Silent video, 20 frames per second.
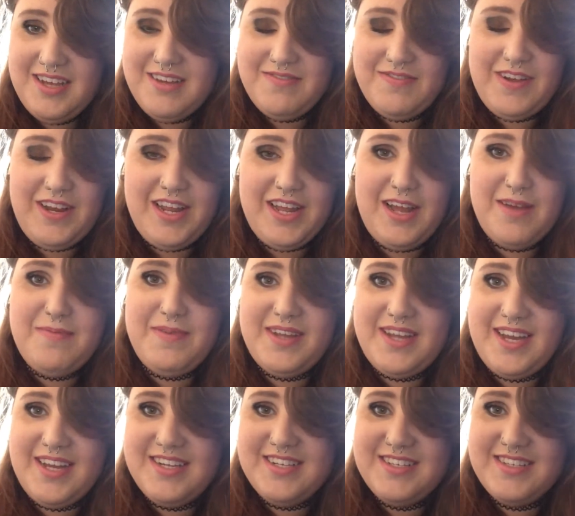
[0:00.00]
filling up
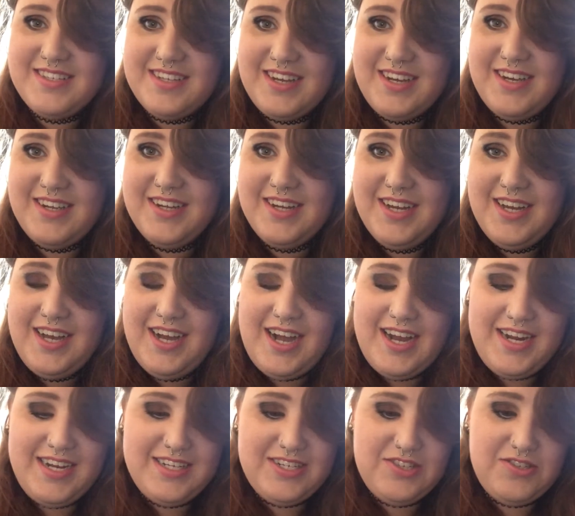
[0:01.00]
again, so I
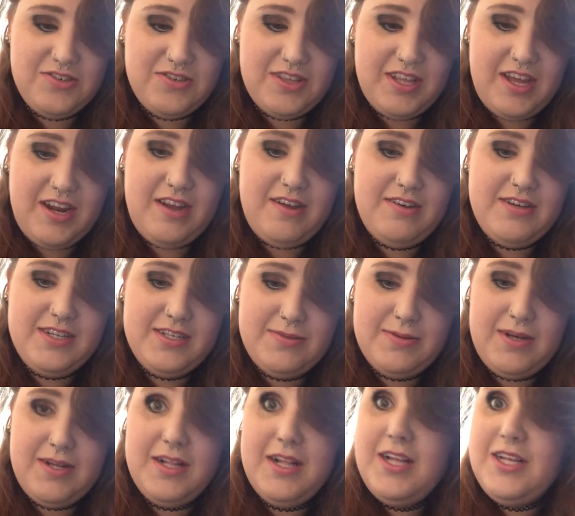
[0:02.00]
need to sort that out as
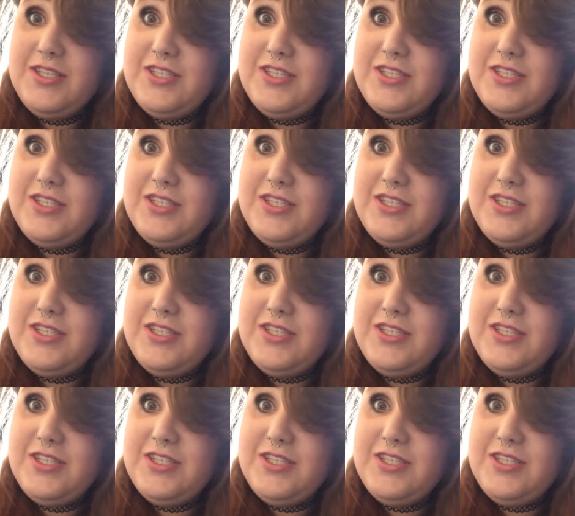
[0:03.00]
well.